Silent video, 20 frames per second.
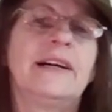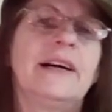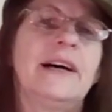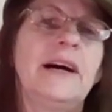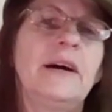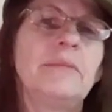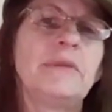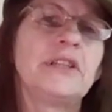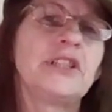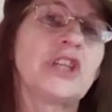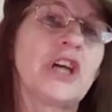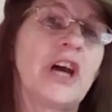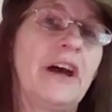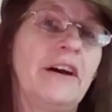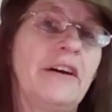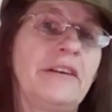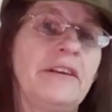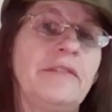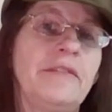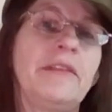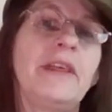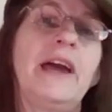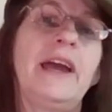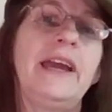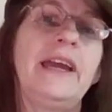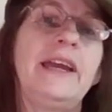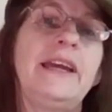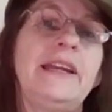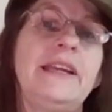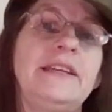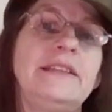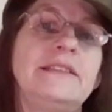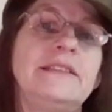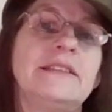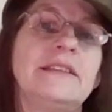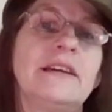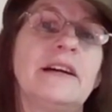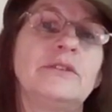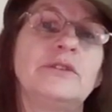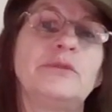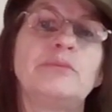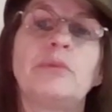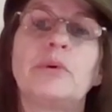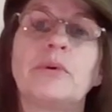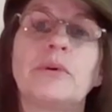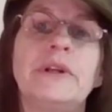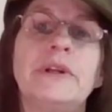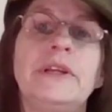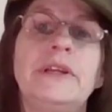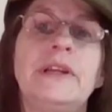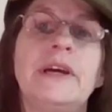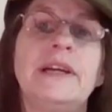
I'm a child of the 80s. I was born in